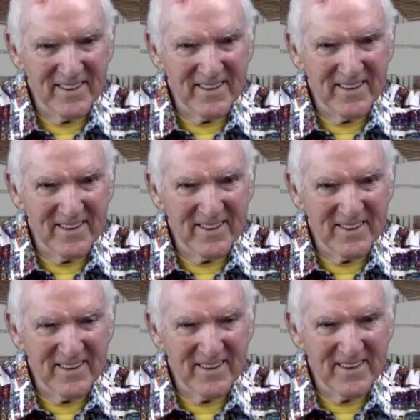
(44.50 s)

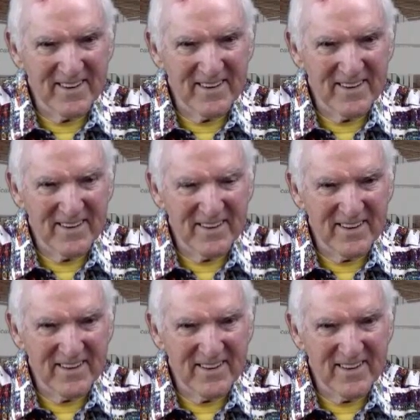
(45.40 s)

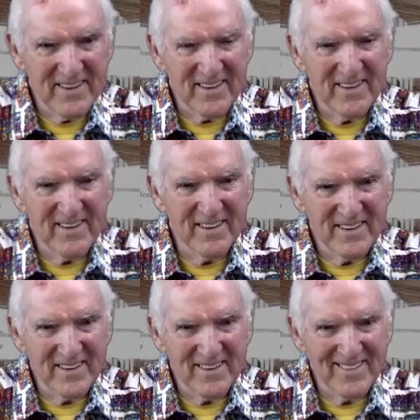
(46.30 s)

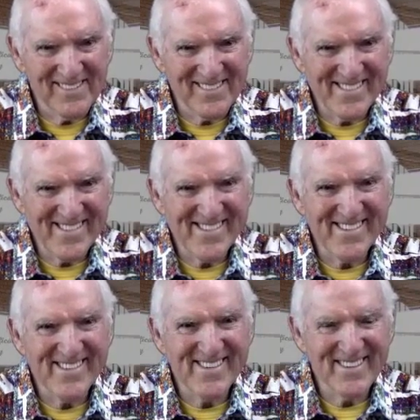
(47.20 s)

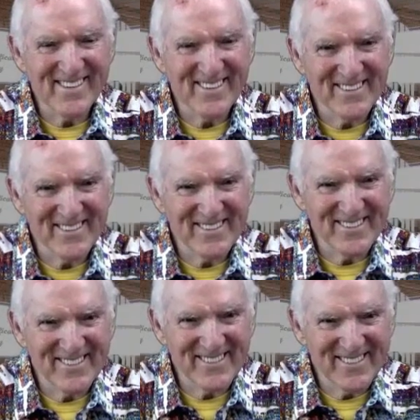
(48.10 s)

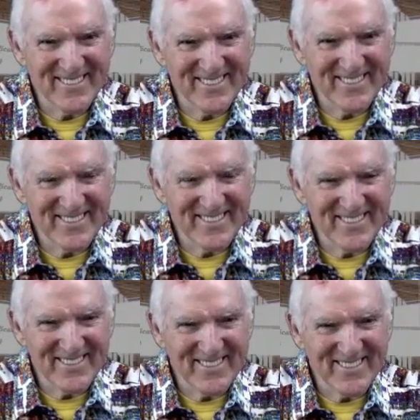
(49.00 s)

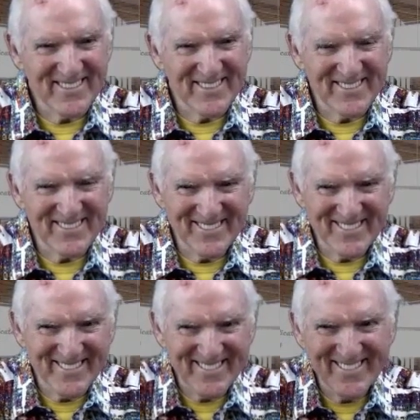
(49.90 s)

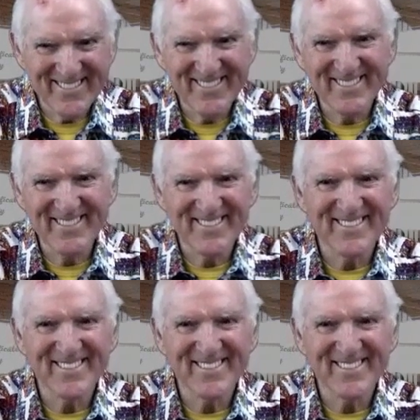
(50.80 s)
The person shown says nothing.